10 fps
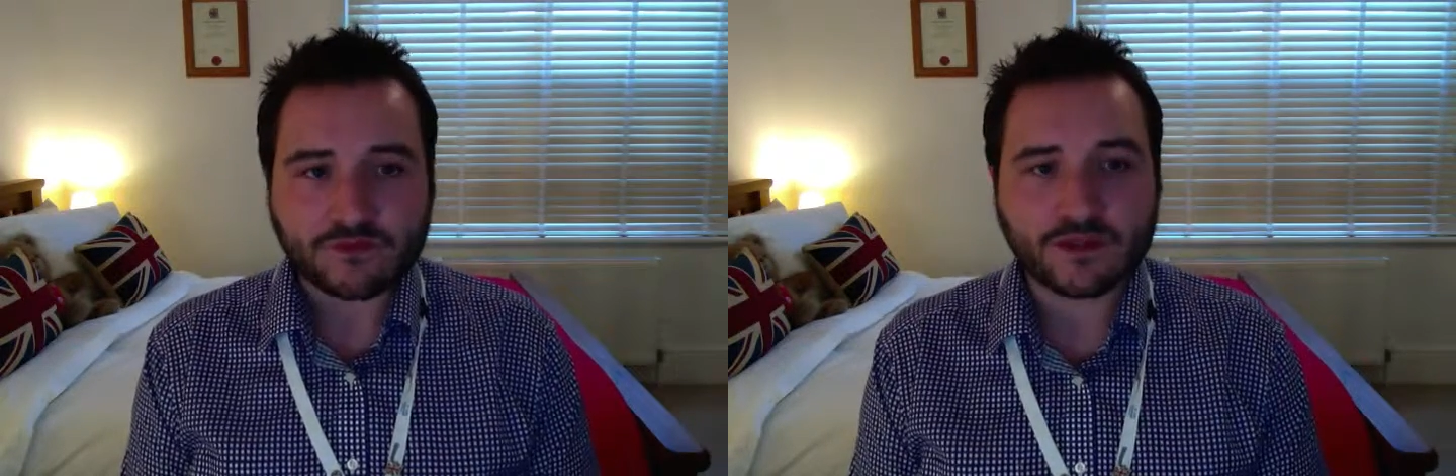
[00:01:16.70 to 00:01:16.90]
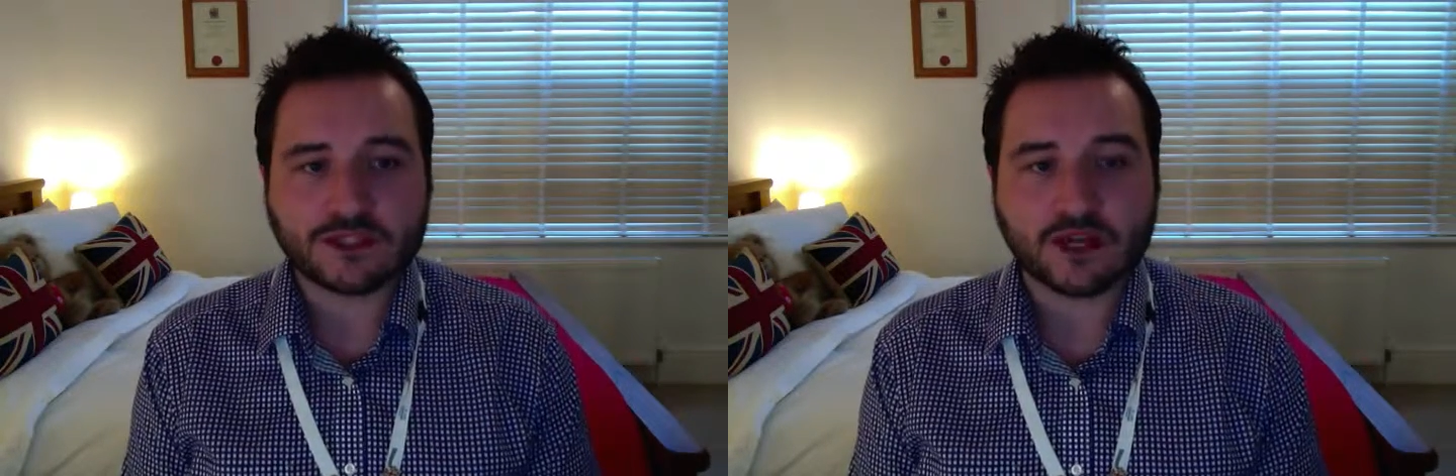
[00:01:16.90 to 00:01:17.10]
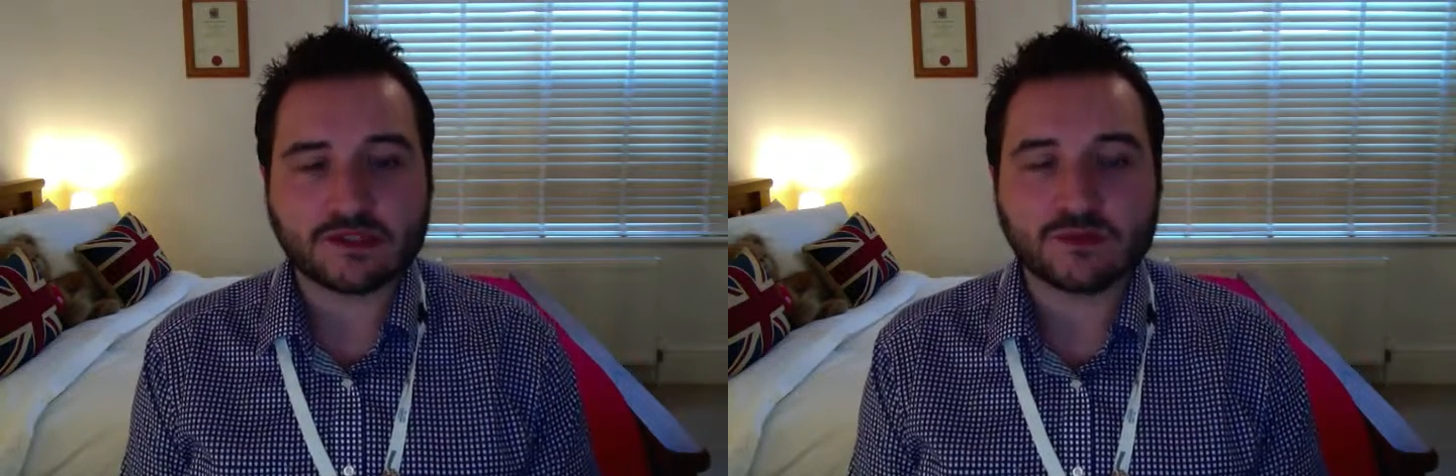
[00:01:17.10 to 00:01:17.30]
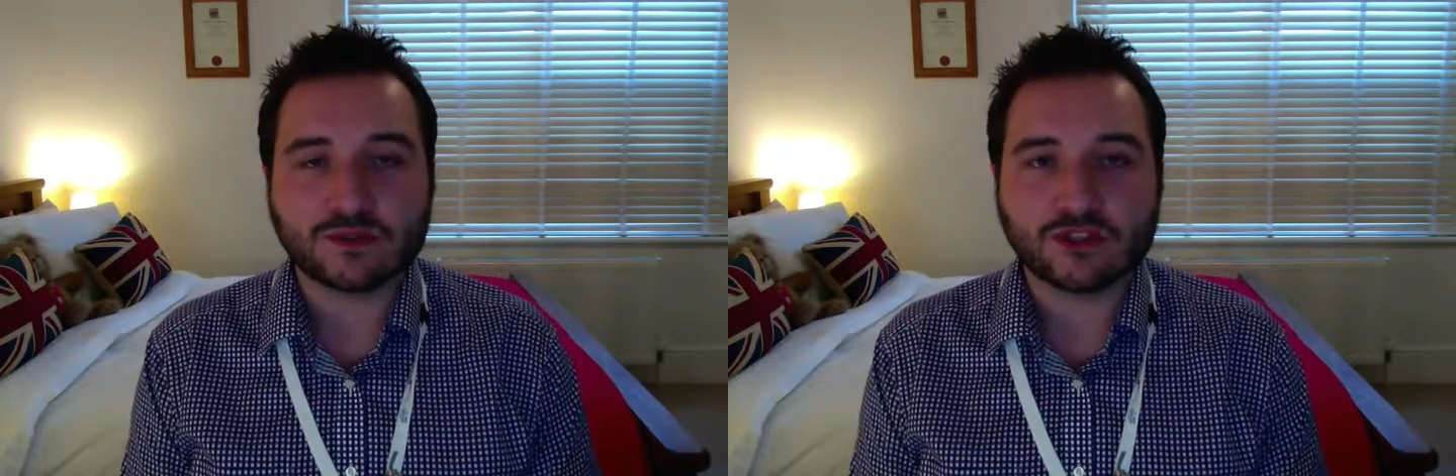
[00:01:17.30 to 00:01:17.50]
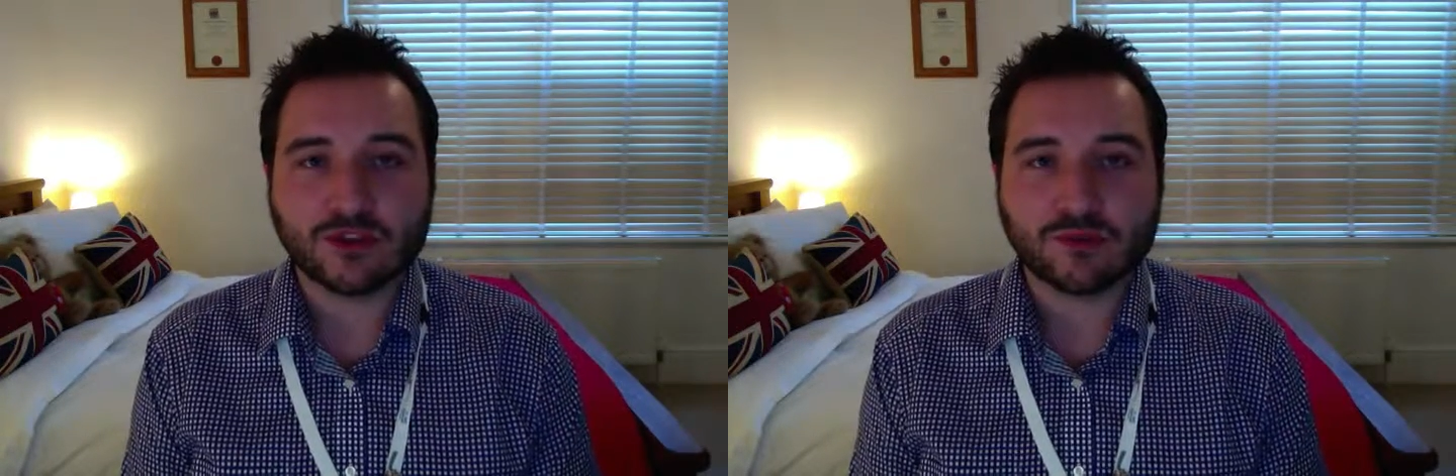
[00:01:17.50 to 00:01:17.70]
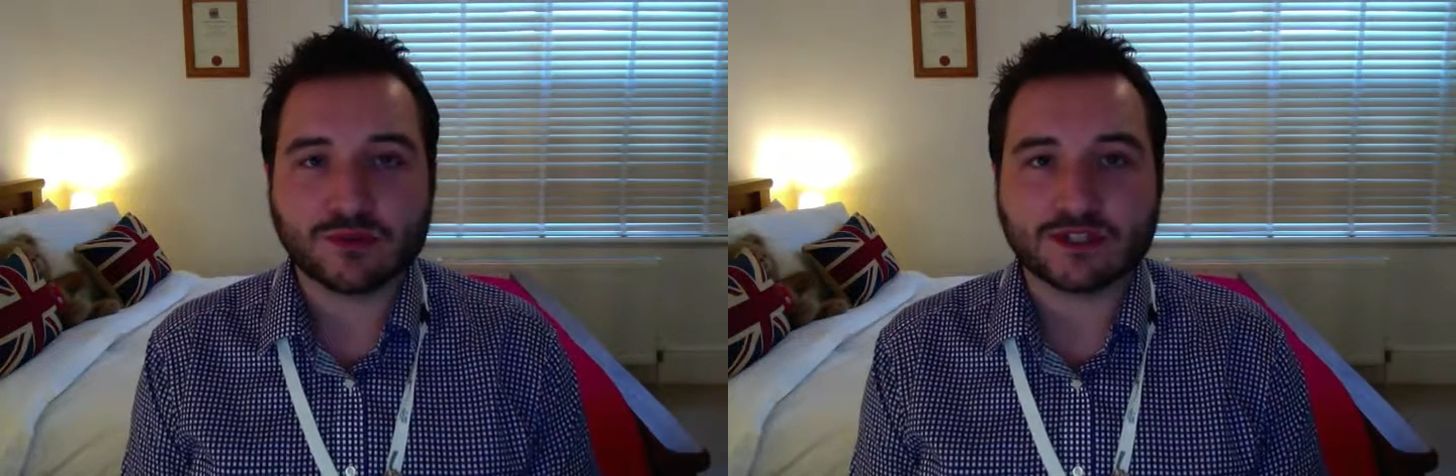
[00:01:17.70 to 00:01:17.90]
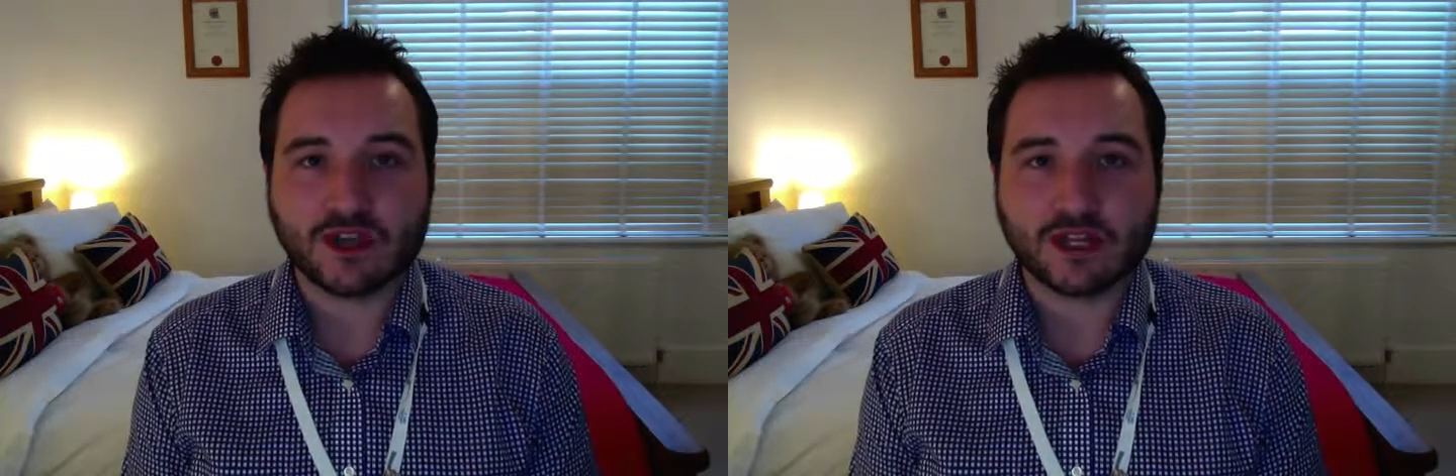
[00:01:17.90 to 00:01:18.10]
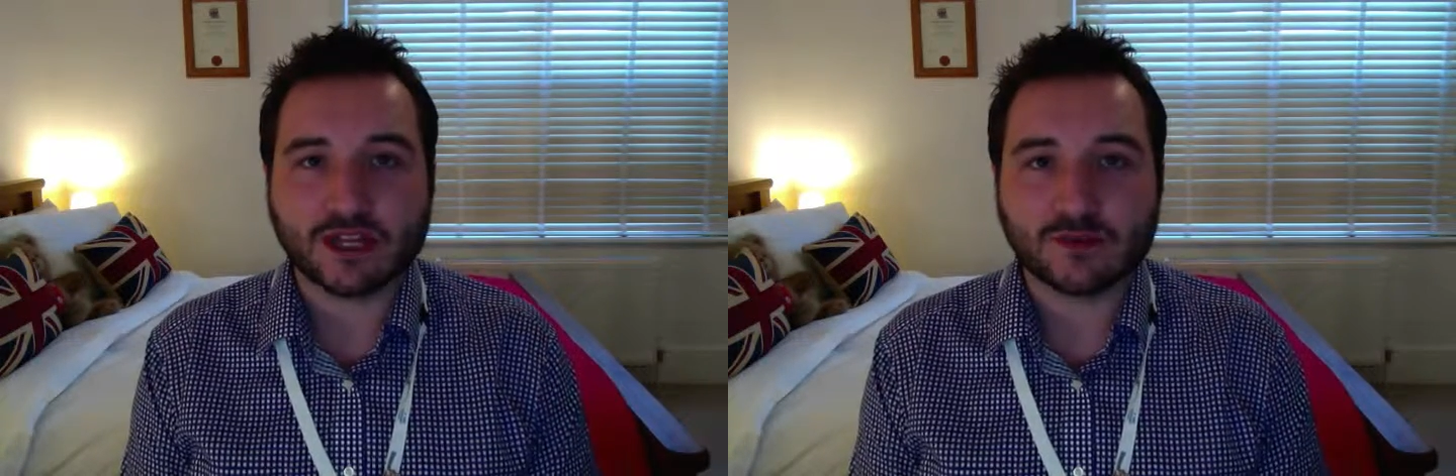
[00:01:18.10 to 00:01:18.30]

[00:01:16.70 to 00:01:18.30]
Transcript: First item was the Jolly Brewers site.